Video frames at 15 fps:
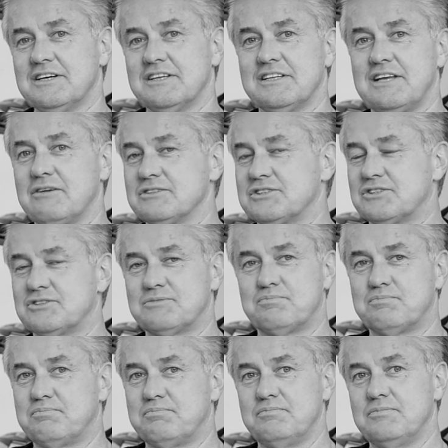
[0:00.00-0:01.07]

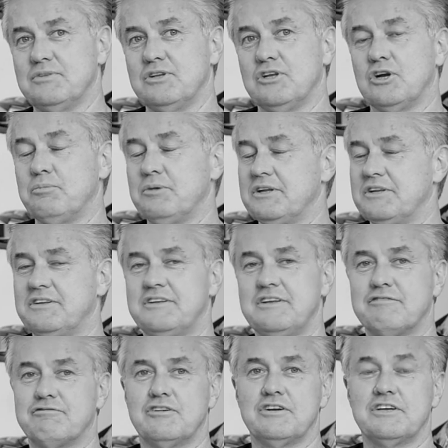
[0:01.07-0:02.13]
a little bit
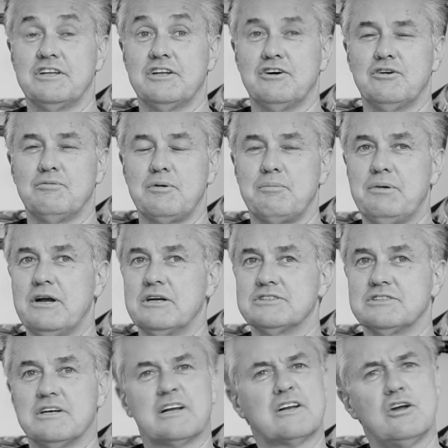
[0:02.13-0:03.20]
different, and my parents
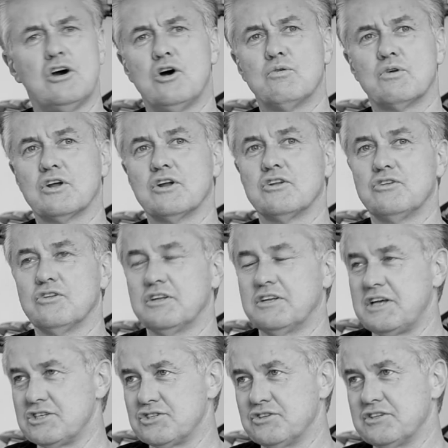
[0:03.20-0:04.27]
were like, no, we're going to do the
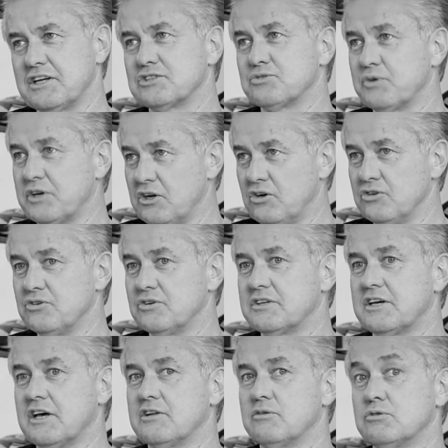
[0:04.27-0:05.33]
desert thing so we can all do it
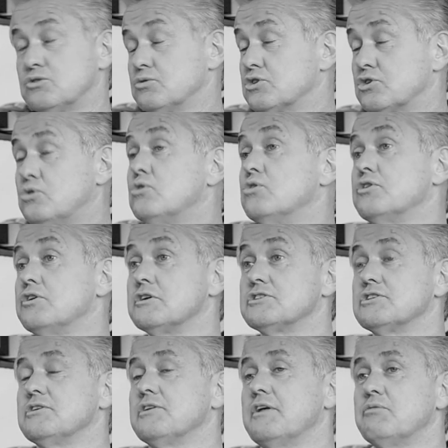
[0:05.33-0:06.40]
together, which was cool,
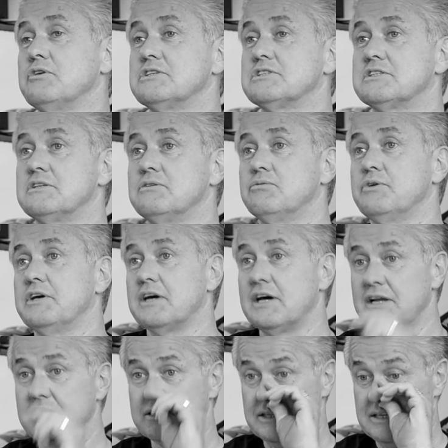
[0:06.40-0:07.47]
So then we got
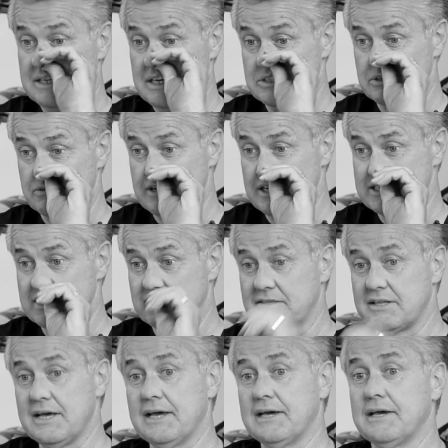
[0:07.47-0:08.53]
into the desert racing
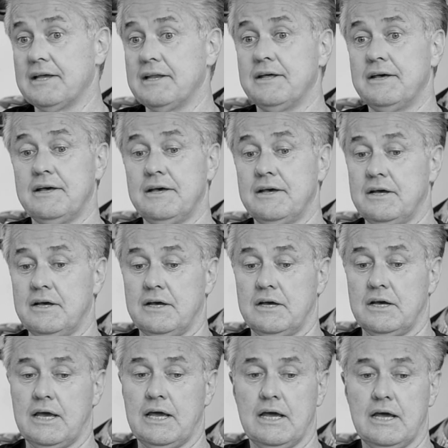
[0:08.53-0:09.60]
thing,
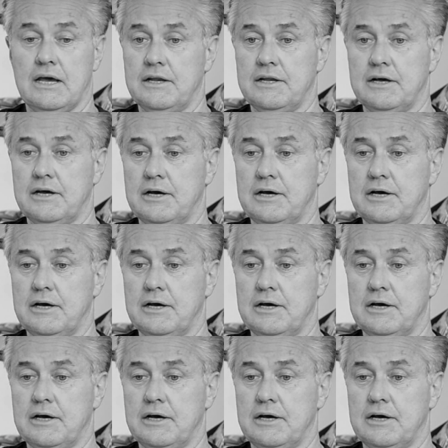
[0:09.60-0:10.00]
and